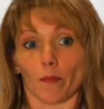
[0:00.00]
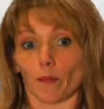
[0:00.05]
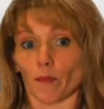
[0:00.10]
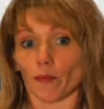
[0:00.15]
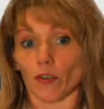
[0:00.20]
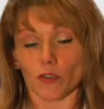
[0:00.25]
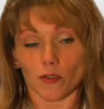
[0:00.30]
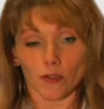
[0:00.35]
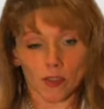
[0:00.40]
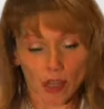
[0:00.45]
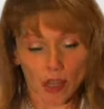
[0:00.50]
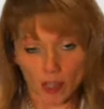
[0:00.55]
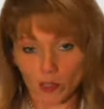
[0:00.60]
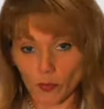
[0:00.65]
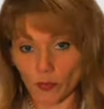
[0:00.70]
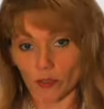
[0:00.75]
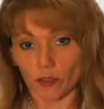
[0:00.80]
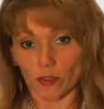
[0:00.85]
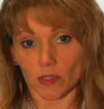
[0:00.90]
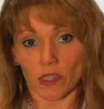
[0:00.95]
reduce
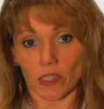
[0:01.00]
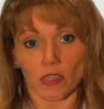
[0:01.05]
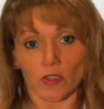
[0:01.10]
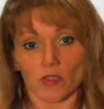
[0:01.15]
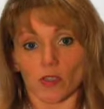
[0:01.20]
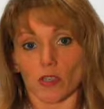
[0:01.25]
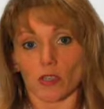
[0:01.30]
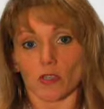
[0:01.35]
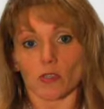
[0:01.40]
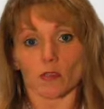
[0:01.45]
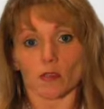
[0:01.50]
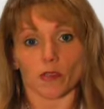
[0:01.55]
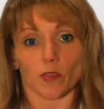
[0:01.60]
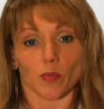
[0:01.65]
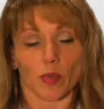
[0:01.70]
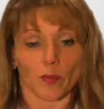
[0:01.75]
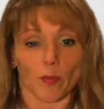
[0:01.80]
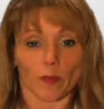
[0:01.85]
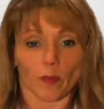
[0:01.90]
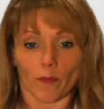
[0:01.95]
hospitalizations,
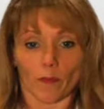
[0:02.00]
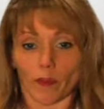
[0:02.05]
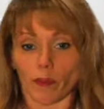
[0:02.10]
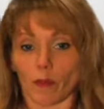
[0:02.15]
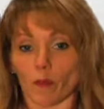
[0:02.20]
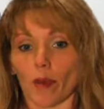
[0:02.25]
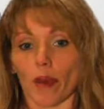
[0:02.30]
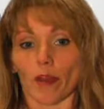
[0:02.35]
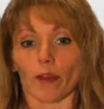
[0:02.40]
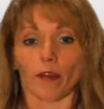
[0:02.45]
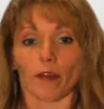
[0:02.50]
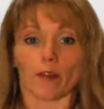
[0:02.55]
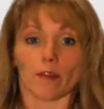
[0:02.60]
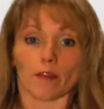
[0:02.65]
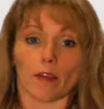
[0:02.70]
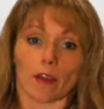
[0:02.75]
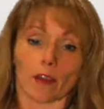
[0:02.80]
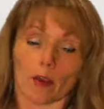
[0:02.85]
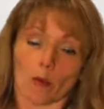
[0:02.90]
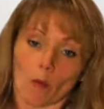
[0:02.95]
people feel better,
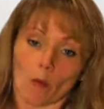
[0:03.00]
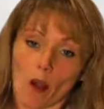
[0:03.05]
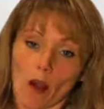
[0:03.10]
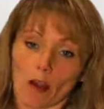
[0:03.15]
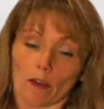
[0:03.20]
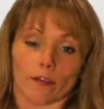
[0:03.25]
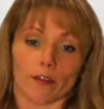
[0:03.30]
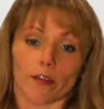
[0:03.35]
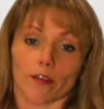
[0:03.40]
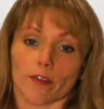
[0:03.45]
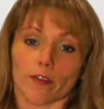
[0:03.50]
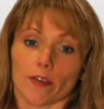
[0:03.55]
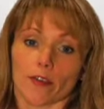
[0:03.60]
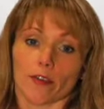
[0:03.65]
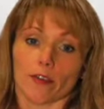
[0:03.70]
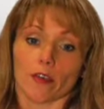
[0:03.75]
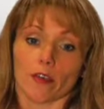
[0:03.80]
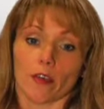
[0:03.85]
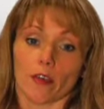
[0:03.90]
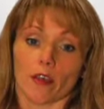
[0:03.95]
they can walk
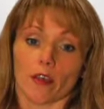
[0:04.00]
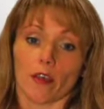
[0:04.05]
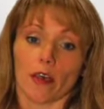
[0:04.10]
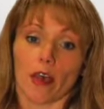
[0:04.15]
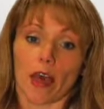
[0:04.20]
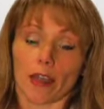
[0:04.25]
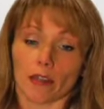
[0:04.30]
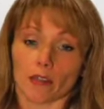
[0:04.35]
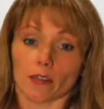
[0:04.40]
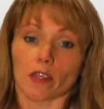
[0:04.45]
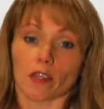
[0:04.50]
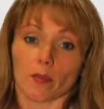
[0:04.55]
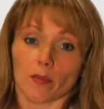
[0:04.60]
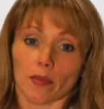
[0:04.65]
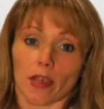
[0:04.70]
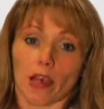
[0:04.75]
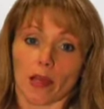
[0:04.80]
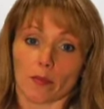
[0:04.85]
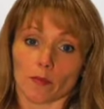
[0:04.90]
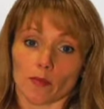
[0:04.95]
further, and
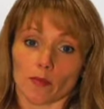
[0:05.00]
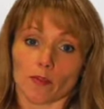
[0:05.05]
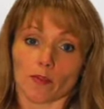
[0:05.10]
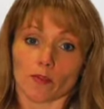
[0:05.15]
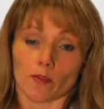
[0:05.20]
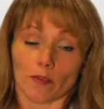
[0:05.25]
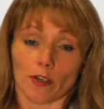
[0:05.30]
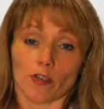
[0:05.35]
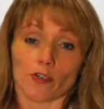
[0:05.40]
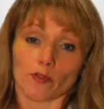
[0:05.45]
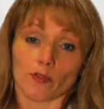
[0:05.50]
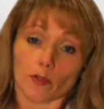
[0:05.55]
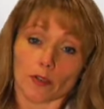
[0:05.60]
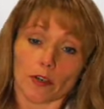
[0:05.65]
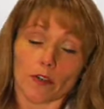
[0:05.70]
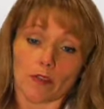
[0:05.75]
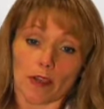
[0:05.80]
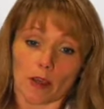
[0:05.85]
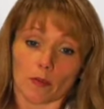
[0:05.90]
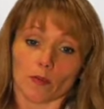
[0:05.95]
sometimes
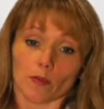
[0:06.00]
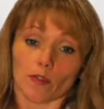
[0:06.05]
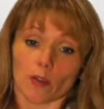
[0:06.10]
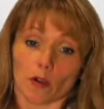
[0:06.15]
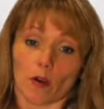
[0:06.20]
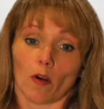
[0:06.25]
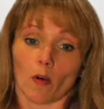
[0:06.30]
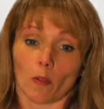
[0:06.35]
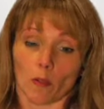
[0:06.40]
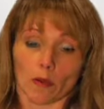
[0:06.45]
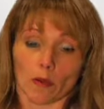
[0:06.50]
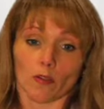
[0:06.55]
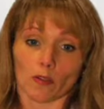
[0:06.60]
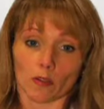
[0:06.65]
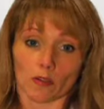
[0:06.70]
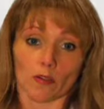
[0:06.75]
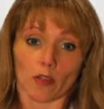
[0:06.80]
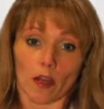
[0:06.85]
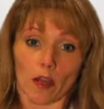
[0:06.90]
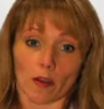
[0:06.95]
restore them to
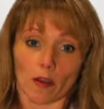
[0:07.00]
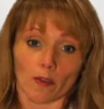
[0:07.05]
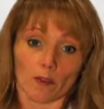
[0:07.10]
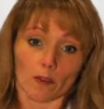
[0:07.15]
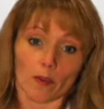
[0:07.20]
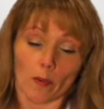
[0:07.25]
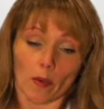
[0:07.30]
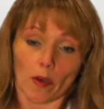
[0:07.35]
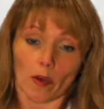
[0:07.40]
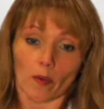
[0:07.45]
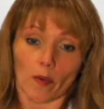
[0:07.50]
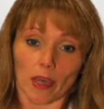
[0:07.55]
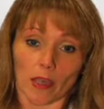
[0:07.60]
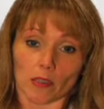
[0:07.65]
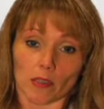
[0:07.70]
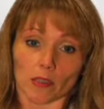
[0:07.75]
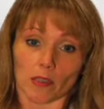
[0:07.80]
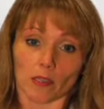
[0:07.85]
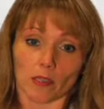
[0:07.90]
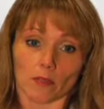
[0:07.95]
almost normal
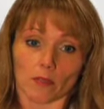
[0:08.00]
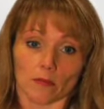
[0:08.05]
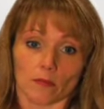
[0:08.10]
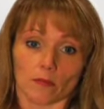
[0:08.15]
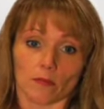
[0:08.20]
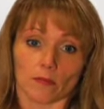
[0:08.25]
capacity.